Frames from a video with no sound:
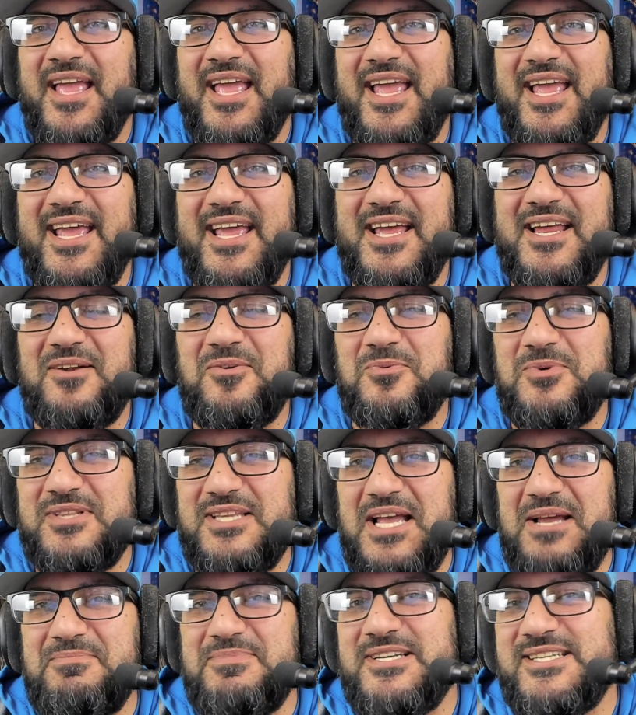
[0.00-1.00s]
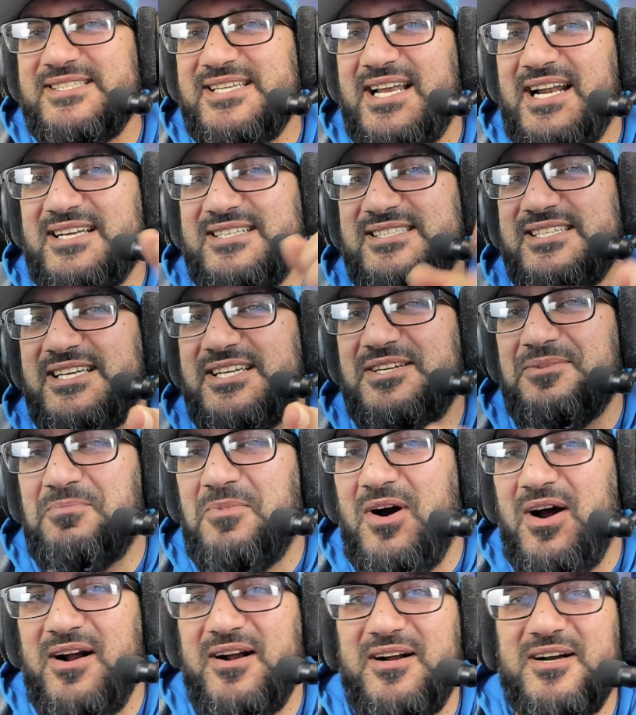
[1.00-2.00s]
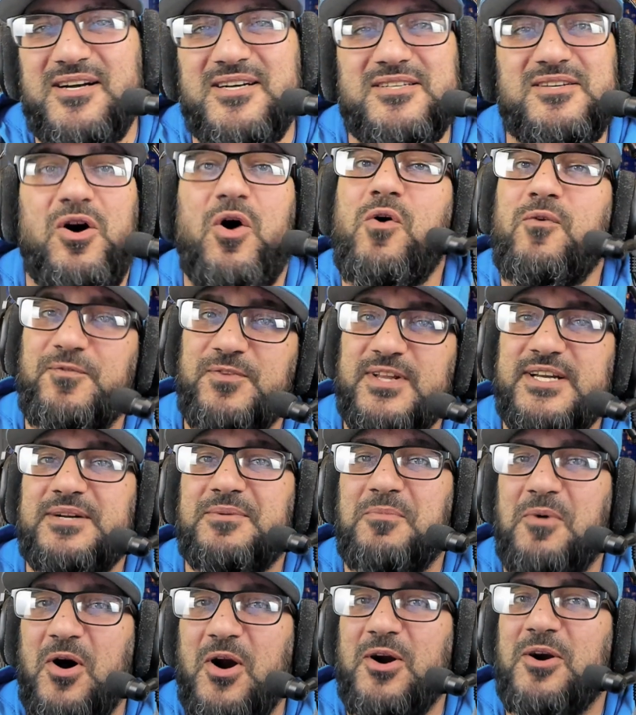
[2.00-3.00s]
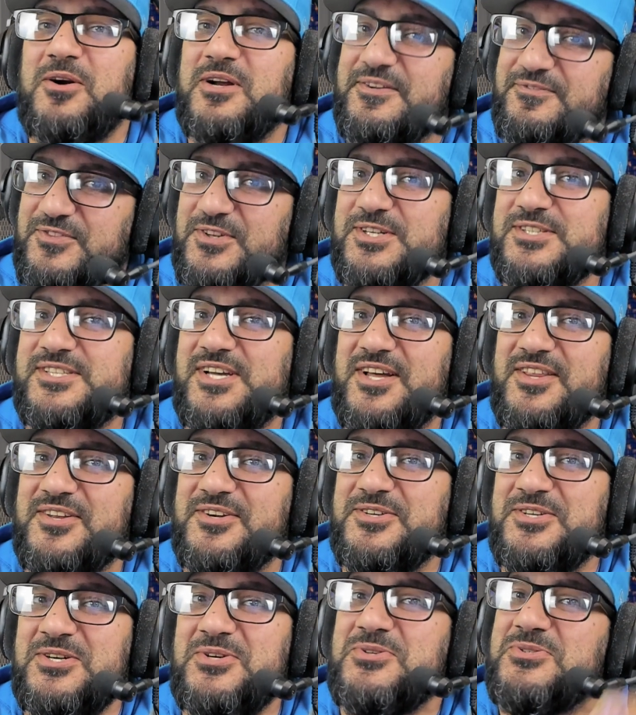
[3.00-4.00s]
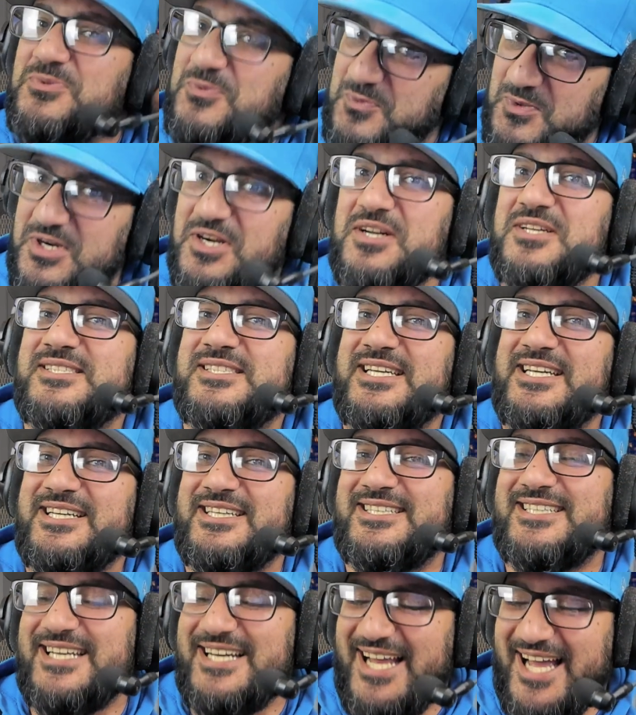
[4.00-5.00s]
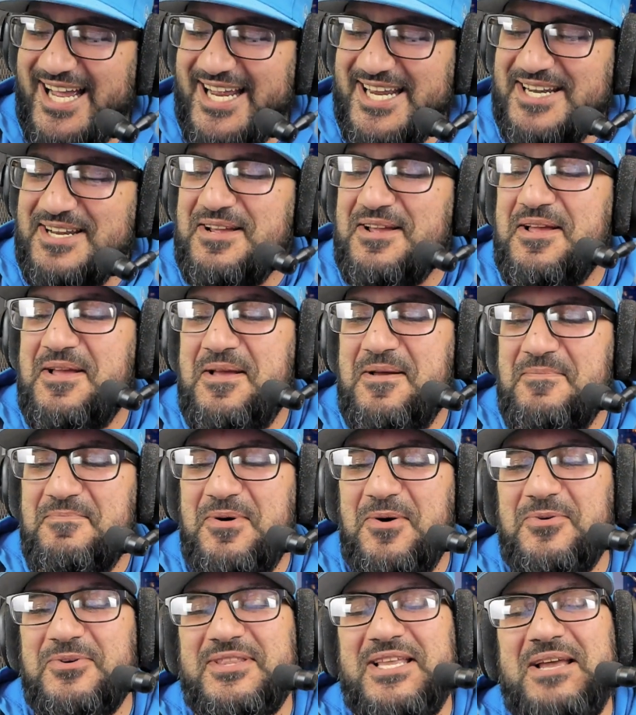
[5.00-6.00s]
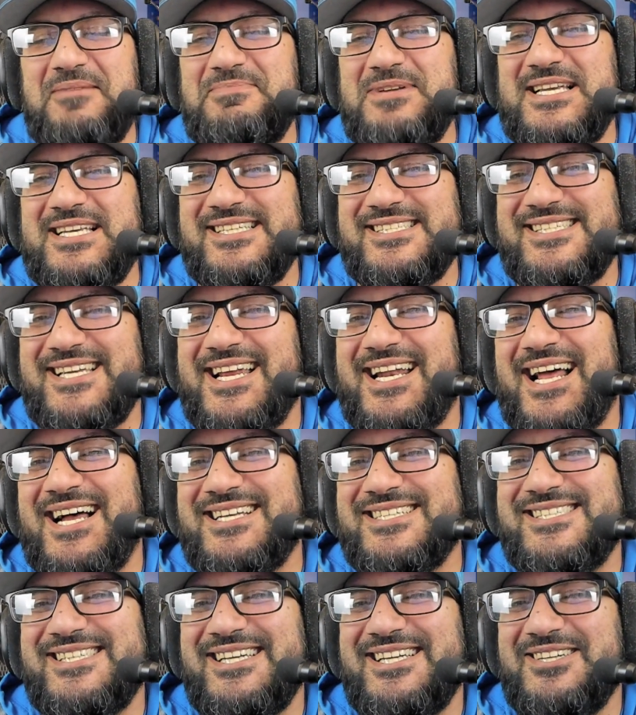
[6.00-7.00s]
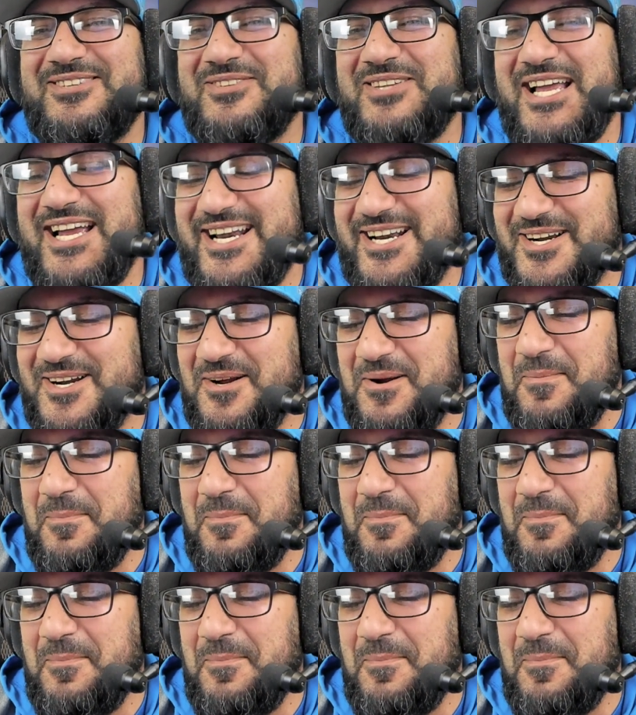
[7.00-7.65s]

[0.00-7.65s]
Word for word: And with that being said, I'll see you tomorrow, hopefully tomorrow. If there's other news, we're going to see you tonight. But with that being said, I'll see you later.